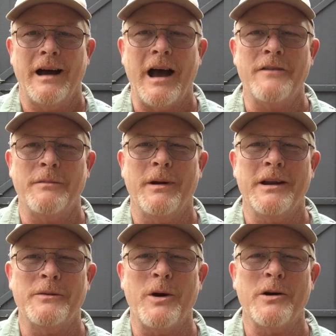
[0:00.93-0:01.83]
Hi
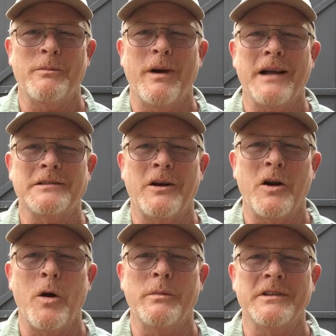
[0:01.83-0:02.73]
everybody, and welcome back to
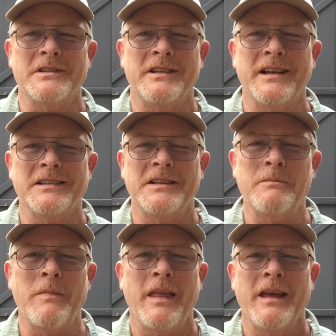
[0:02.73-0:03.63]
our home in the sticks.
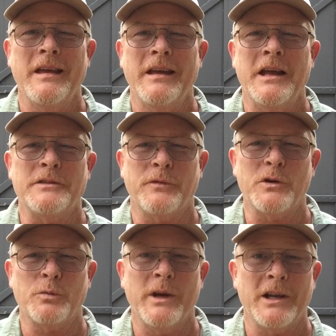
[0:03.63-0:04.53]
It's
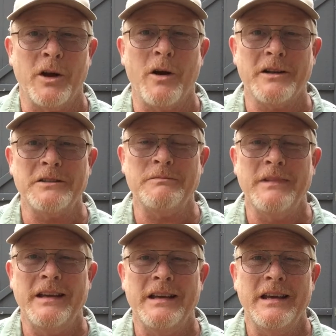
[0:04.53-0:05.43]
first week in August
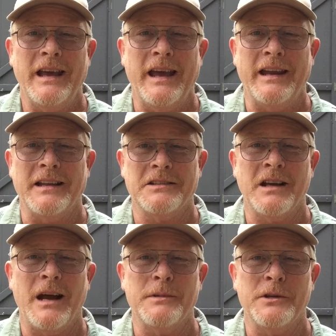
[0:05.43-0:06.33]
and it's
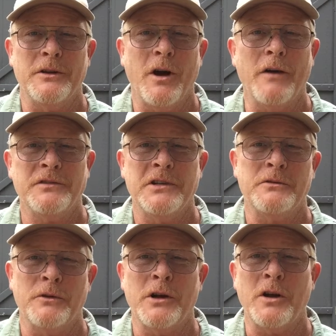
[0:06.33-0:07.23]
time to do the
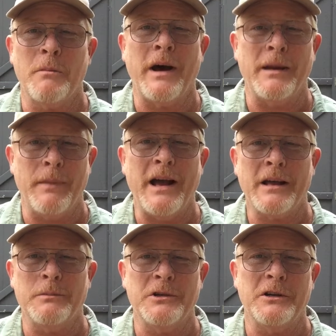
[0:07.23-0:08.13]
off-season run on my
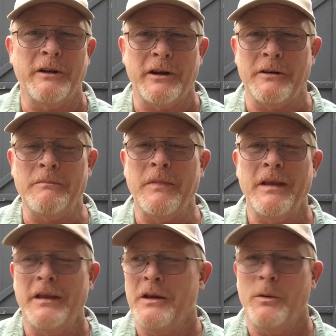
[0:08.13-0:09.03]
backup generator.
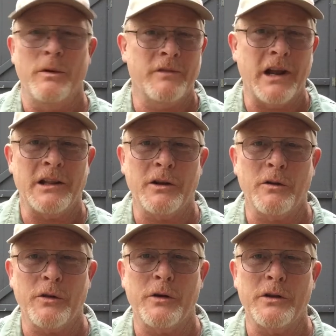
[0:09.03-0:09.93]
We've got a
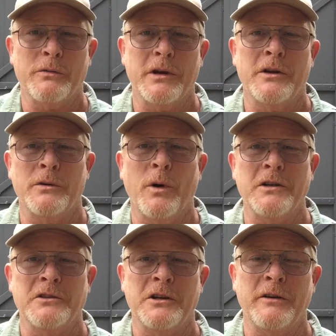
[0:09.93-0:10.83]
little 3300
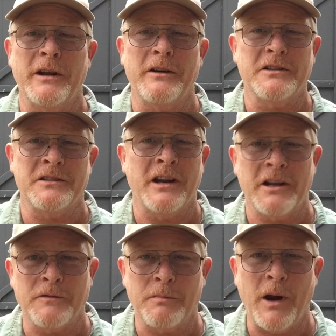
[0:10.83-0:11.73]
watt generator. It's not
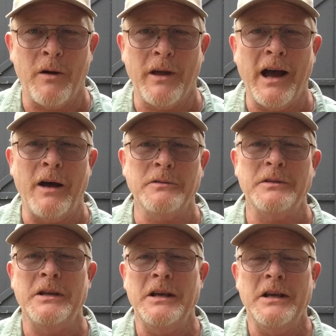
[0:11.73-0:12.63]
enough to power the house,